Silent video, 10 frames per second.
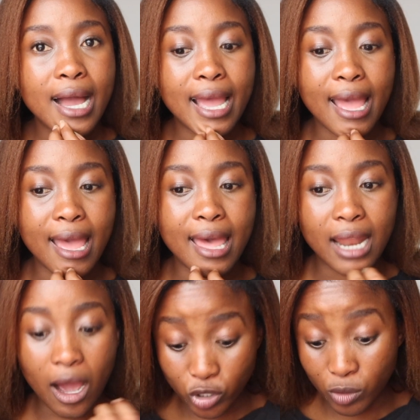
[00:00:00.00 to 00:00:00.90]

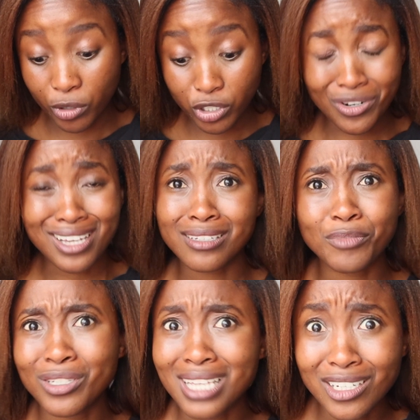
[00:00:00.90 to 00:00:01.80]
and how to moisturize it,
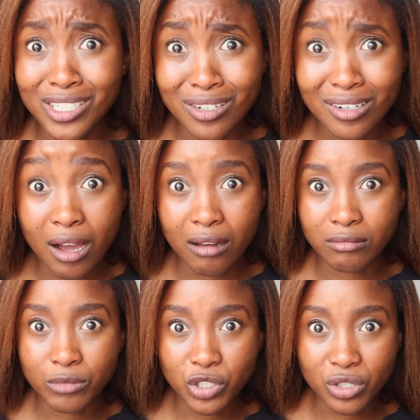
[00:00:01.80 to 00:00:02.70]
because I actually don't know how to
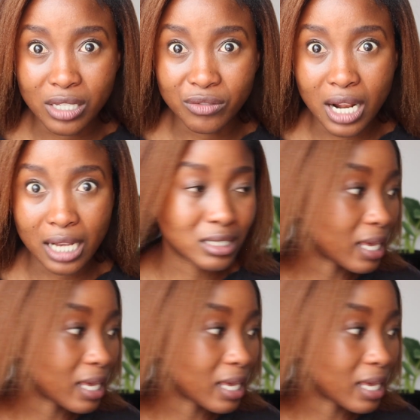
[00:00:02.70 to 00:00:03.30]
moisturize relaxed